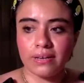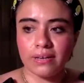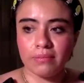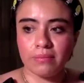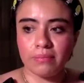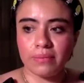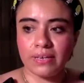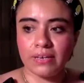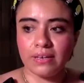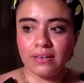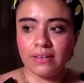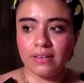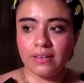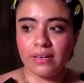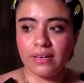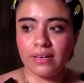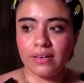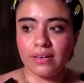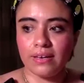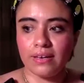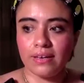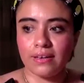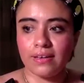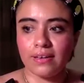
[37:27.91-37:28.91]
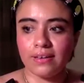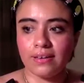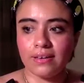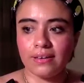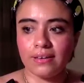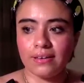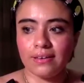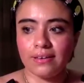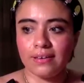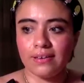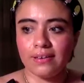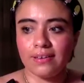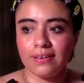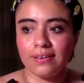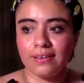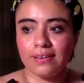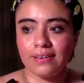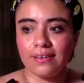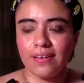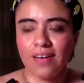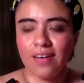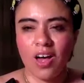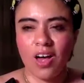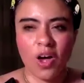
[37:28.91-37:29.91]
and being like,
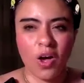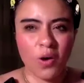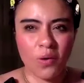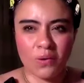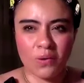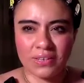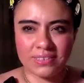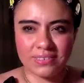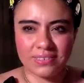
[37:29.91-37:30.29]
oh,